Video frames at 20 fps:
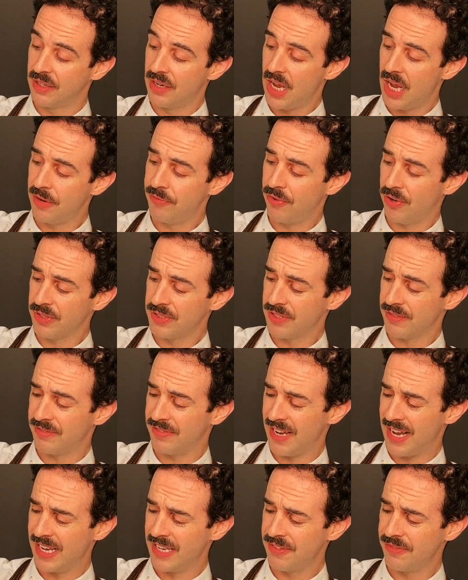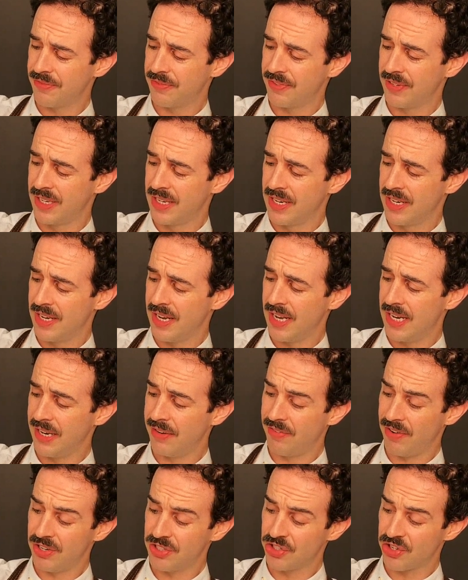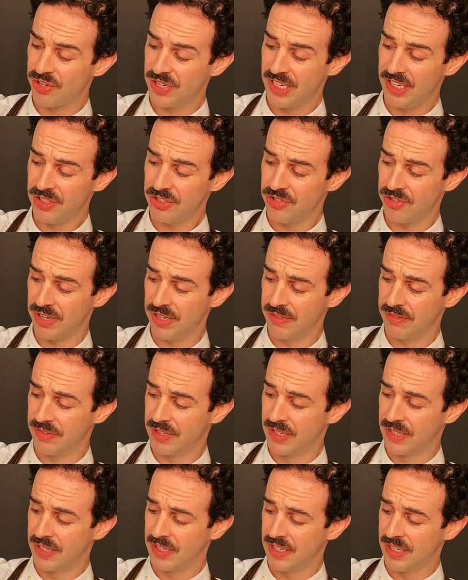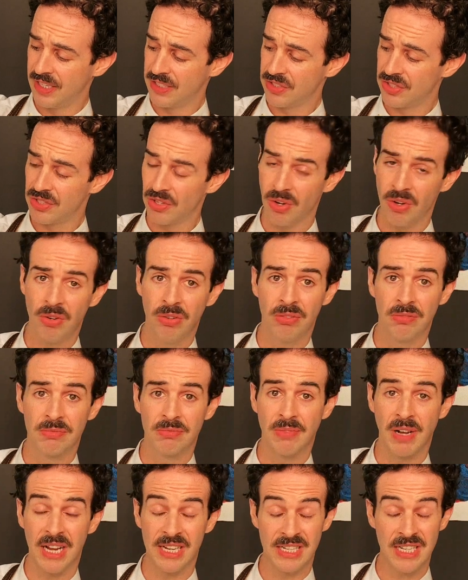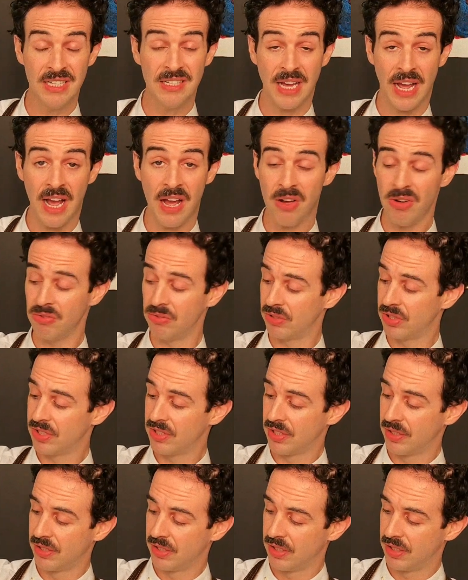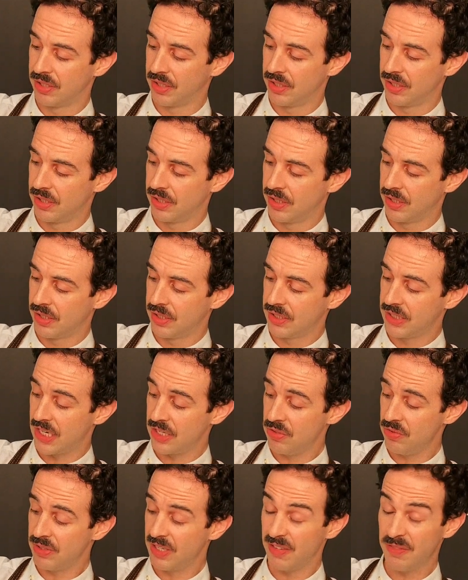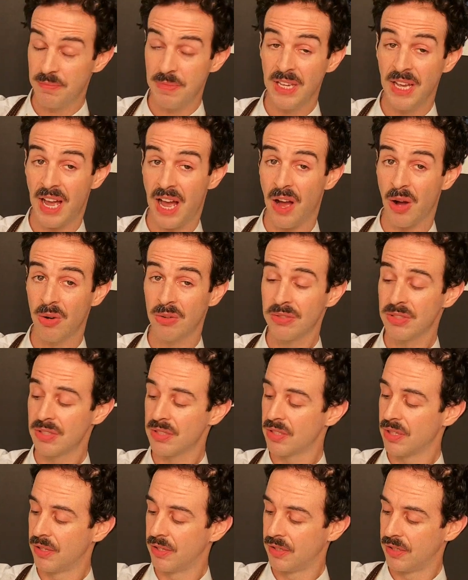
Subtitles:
"I want a wife and I want children, and so I need a house. Can you give me a house?"